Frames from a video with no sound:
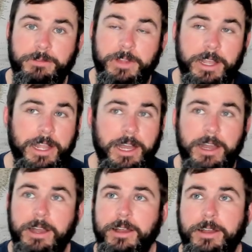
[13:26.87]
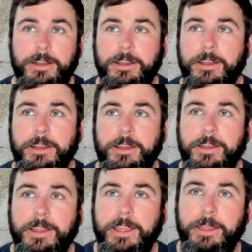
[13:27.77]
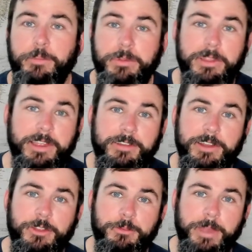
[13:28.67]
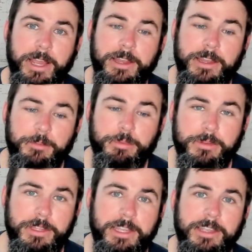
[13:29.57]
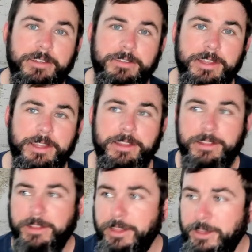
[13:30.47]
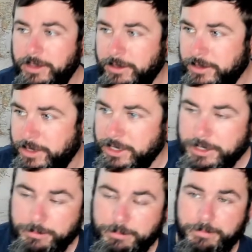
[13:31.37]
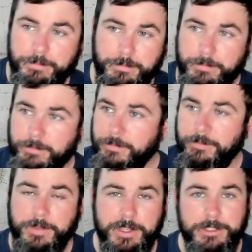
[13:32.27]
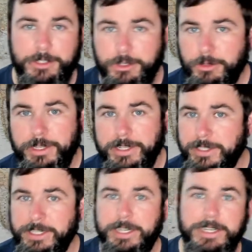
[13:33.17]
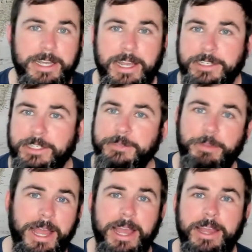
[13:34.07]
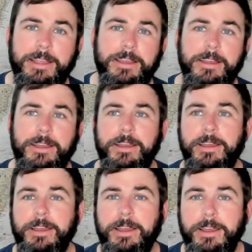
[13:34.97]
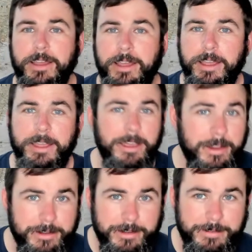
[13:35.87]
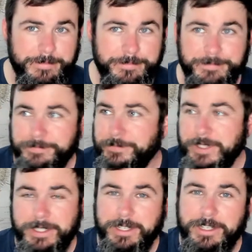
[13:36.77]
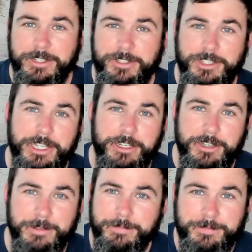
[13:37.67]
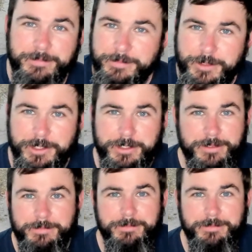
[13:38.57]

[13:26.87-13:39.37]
Like, he believed in humanity, believed in this dude that said he has his back, and cheated him, just